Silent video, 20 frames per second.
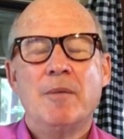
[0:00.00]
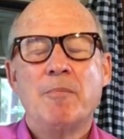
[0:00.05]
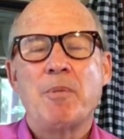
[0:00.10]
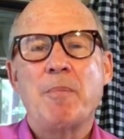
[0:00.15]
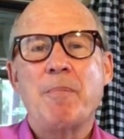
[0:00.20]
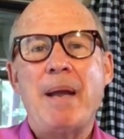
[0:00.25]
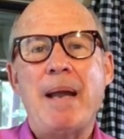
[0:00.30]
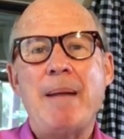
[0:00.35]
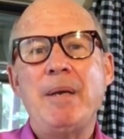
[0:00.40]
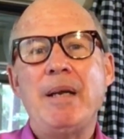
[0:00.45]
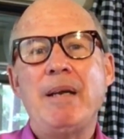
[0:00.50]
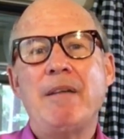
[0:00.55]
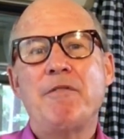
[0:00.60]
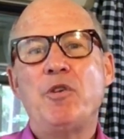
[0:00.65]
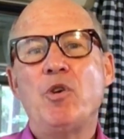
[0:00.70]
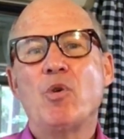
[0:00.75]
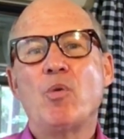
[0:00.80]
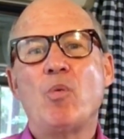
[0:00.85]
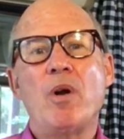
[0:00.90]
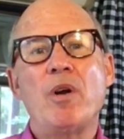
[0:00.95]
But maybe if
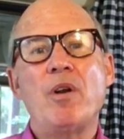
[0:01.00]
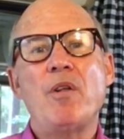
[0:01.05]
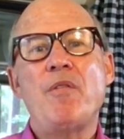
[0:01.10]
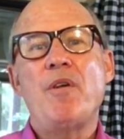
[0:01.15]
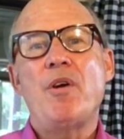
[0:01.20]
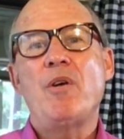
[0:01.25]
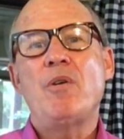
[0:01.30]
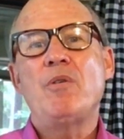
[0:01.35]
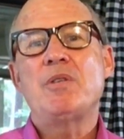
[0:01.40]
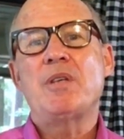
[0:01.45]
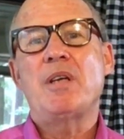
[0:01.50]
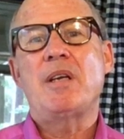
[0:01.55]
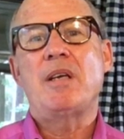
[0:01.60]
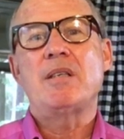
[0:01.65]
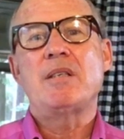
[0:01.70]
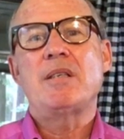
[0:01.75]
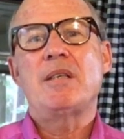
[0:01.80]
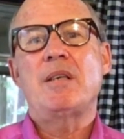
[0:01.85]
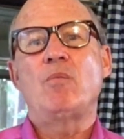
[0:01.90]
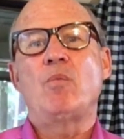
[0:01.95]
you're one of those that
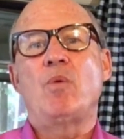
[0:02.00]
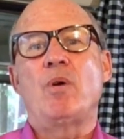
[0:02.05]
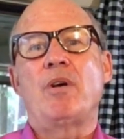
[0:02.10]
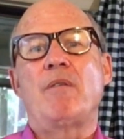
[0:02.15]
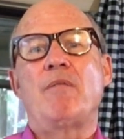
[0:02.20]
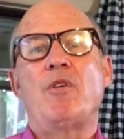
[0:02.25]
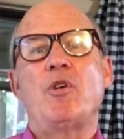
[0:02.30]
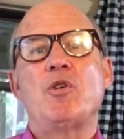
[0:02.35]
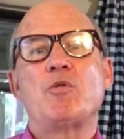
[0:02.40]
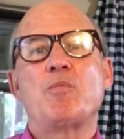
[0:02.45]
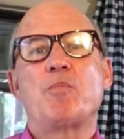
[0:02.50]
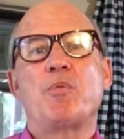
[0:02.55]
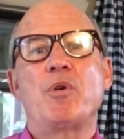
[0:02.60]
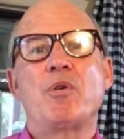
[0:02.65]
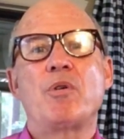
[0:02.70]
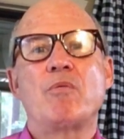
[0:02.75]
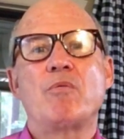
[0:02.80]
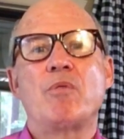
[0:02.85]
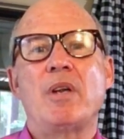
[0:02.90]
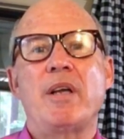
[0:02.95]
is in one of those
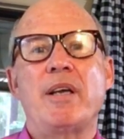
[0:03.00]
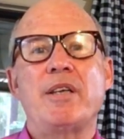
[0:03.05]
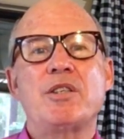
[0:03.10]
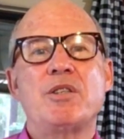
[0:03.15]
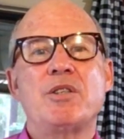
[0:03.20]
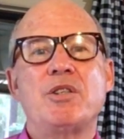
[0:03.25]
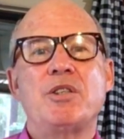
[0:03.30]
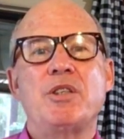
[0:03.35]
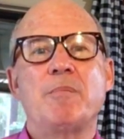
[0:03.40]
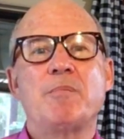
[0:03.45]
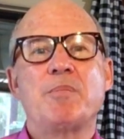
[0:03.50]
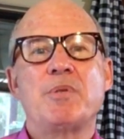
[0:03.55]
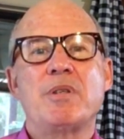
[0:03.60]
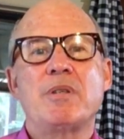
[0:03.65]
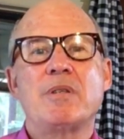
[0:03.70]
broken relationships,